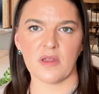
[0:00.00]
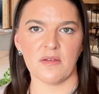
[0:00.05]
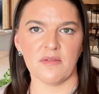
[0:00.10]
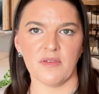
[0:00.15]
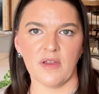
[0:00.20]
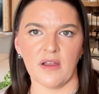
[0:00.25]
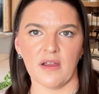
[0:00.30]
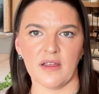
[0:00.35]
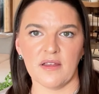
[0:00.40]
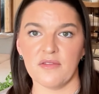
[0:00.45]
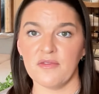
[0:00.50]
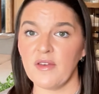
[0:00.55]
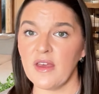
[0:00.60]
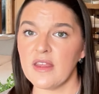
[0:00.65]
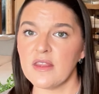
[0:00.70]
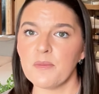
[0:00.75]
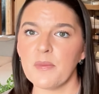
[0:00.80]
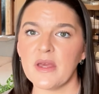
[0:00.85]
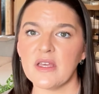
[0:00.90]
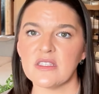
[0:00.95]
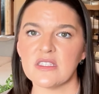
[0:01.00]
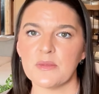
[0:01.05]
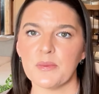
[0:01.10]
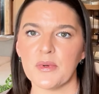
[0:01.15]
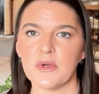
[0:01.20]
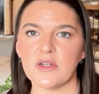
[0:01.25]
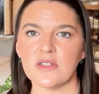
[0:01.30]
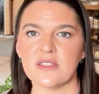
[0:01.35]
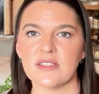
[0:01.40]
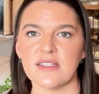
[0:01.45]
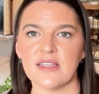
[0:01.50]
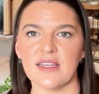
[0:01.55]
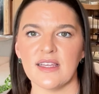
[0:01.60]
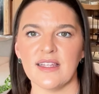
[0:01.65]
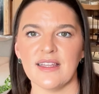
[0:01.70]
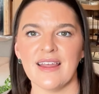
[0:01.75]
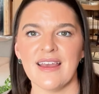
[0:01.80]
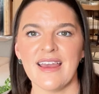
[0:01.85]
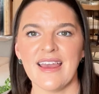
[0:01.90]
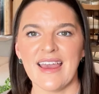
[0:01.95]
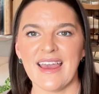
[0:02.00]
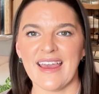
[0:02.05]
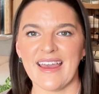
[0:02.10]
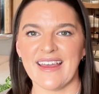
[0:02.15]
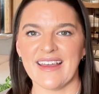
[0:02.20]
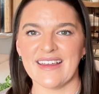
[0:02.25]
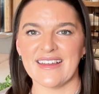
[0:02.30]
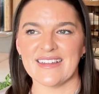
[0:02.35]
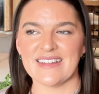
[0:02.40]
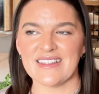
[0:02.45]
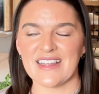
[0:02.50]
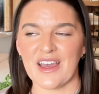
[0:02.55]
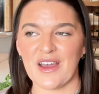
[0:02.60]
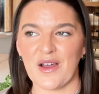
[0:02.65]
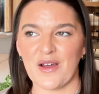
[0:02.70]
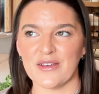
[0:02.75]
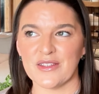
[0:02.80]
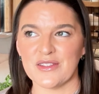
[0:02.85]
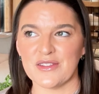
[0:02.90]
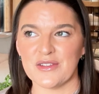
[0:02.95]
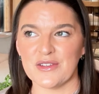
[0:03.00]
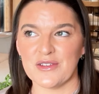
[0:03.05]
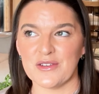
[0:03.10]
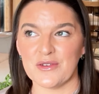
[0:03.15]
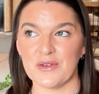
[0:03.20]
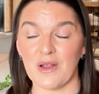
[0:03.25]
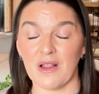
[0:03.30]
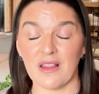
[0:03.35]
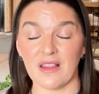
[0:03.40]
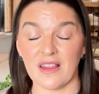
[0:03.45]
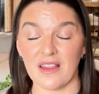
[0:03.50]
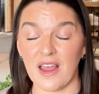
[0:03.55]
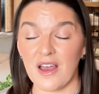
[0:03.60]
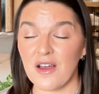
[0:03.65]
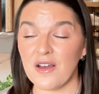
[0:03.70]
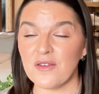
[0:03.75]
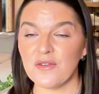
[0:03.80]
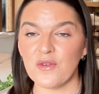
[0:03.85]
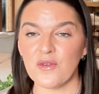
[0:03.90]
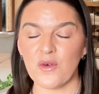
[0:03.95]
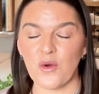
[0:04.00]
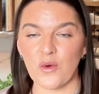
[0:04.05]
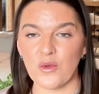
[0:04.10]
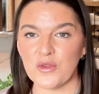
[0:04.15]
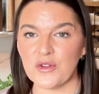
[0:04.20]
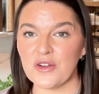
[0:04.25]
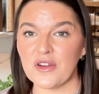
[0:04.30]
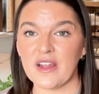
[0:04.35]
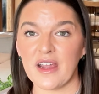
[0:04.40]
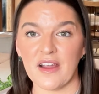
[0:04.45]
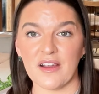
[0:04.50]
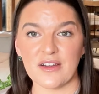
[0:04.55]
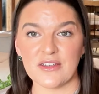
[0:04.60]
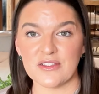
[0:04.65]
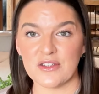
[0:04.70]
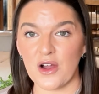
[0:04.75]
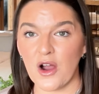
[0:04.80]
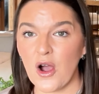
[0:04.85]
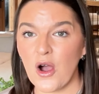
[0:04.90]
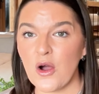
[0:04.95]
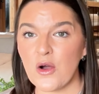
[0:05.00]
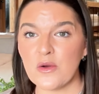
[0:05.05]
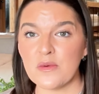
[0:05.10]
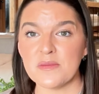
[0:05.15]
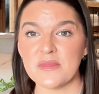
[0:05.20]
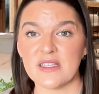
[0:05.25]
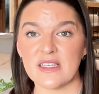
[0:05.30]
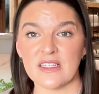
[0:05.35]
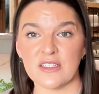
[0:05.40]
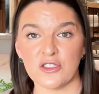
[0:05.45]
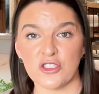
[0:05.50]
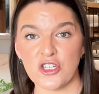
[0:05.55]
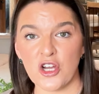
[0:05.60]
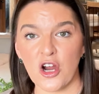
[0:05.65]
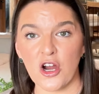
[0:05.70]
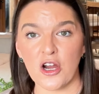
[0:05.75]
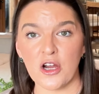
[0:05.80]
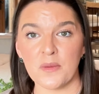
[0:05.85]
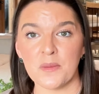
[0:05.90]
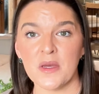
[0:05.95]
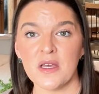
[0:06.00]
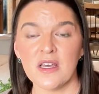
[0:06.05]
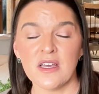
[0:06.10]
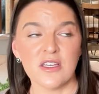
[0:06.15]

very faith-based person, and I also love older character homes and charm.